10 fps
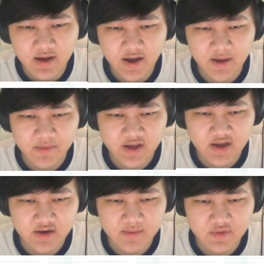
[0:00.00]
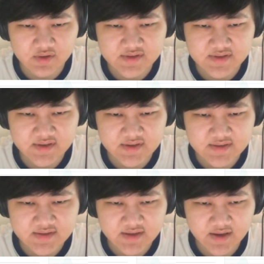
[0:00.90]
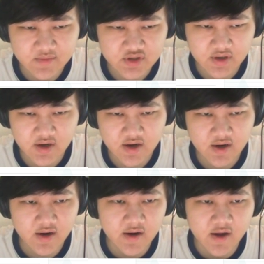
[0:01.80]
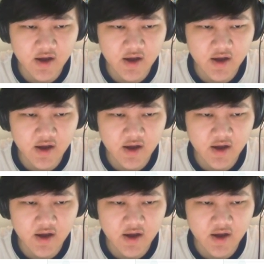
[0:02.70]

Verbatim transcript: Um, again, Hypnosis, M G R,